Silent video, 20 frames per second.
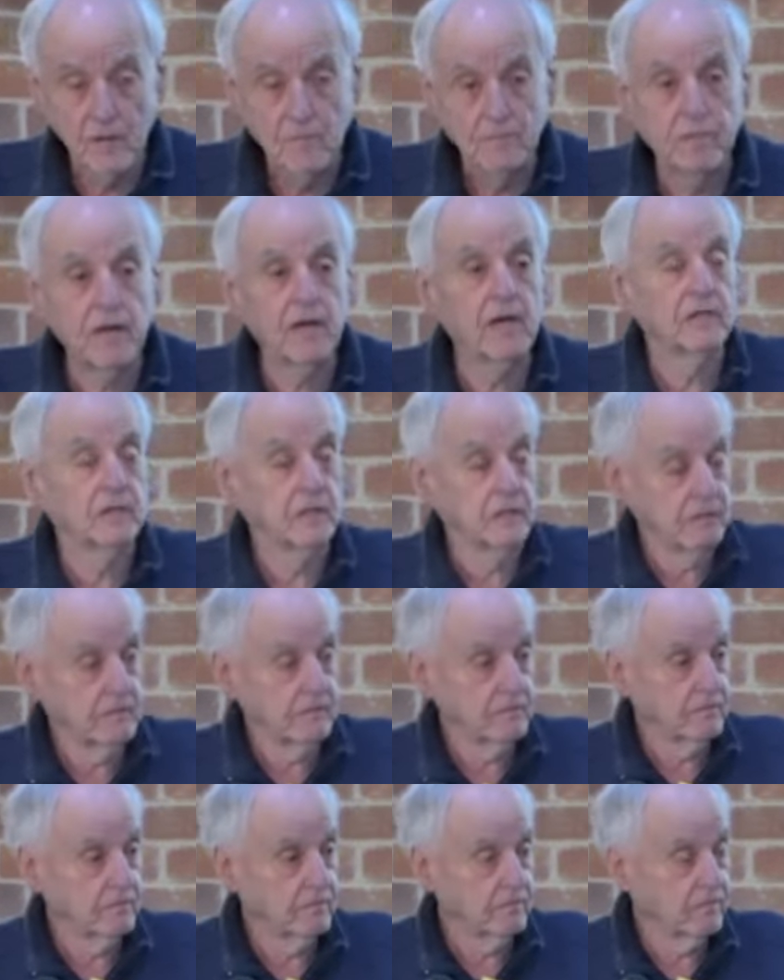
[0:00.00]
But
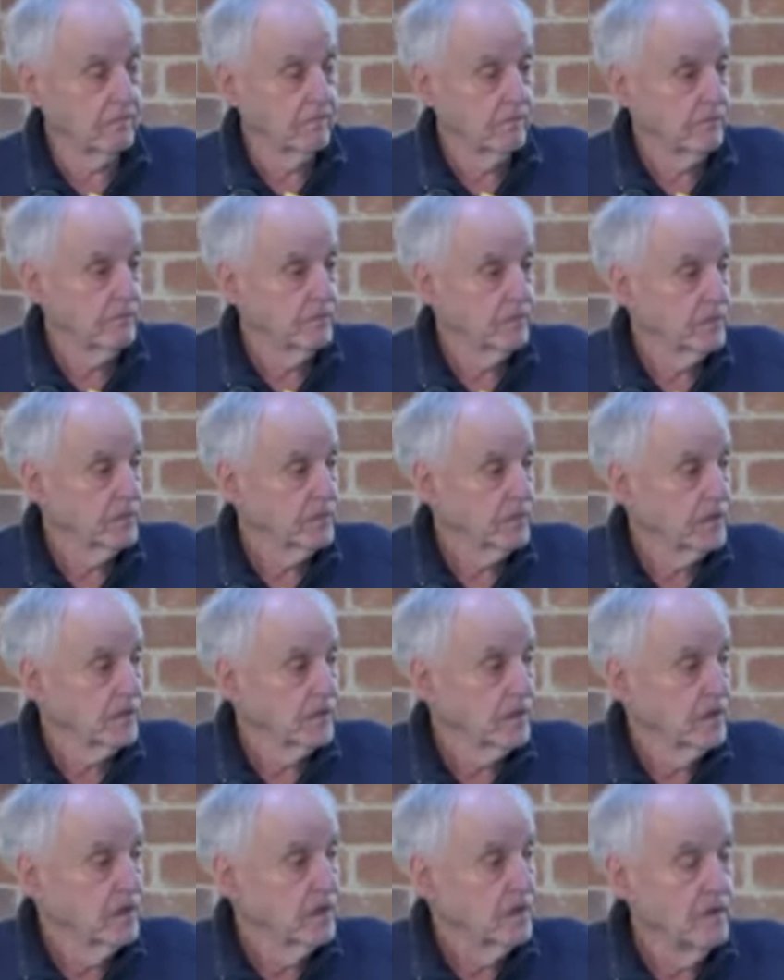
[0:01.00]

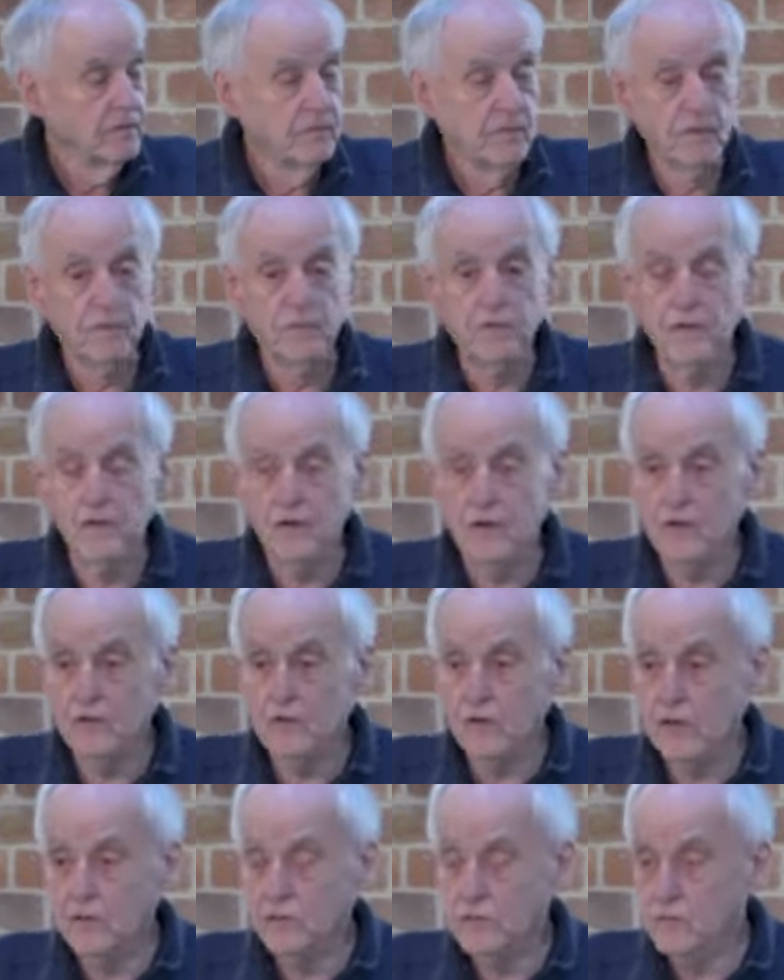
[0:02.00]
if you follow
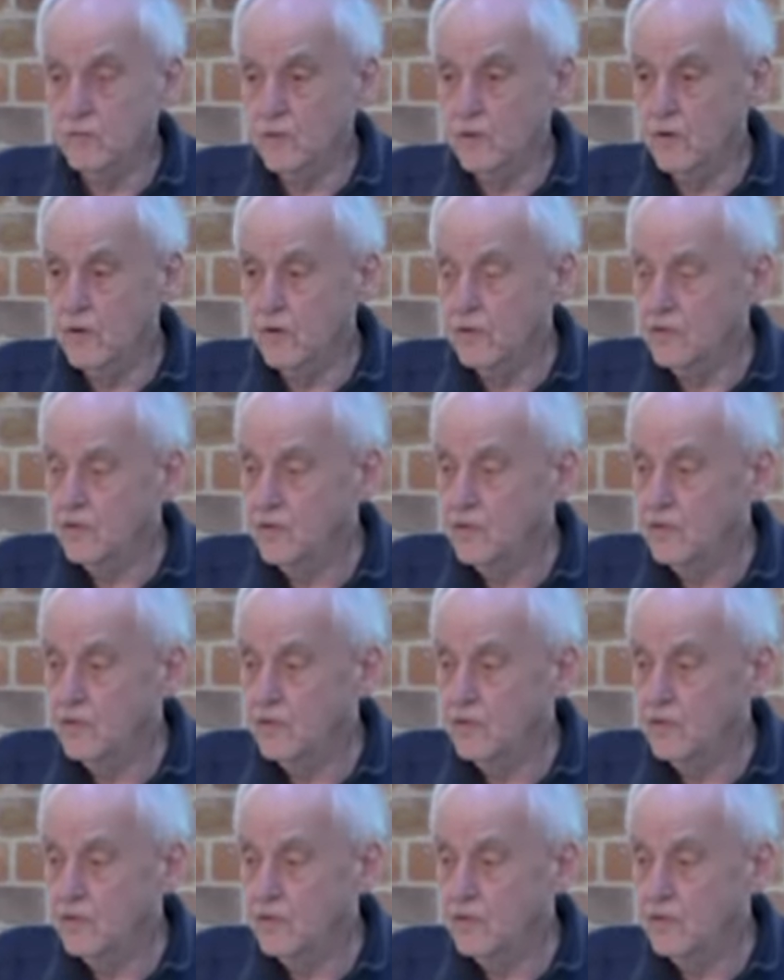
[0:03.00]
God's word,